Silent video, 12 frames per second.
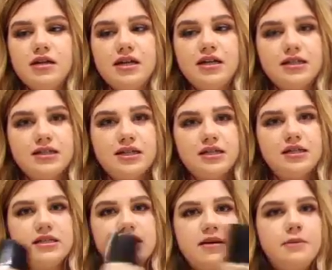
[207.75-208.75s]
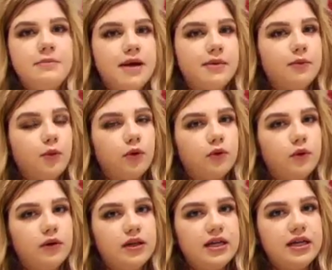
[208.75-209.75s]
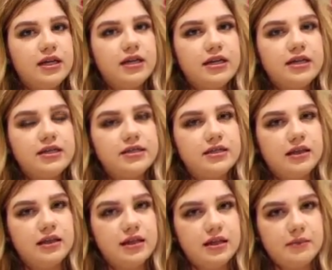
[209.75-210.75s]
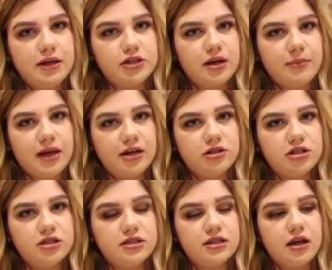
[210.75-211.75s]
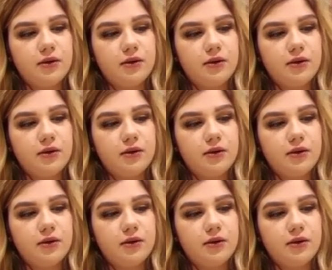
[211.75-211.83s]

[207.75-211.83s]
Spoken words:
It doesn't make me more oily, and it doesn't cling to my dry patches.